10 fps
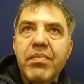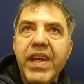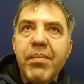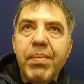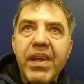
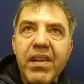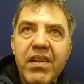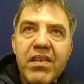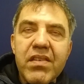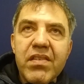take
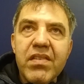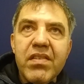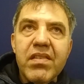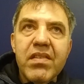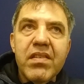
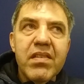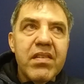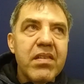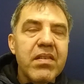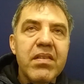pills,
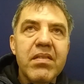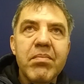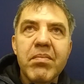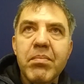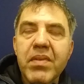
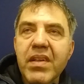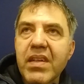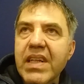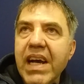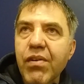
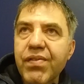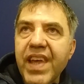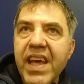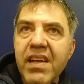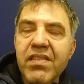die of
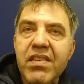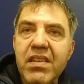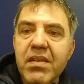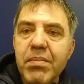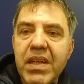
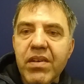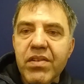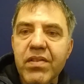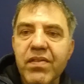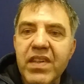cancer
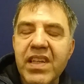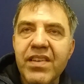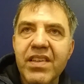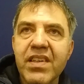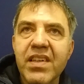because of the
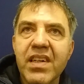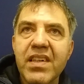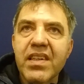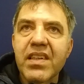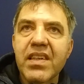
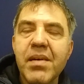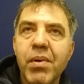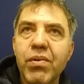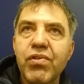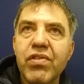internal
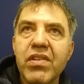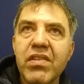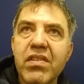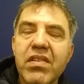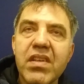
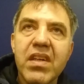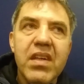emotions,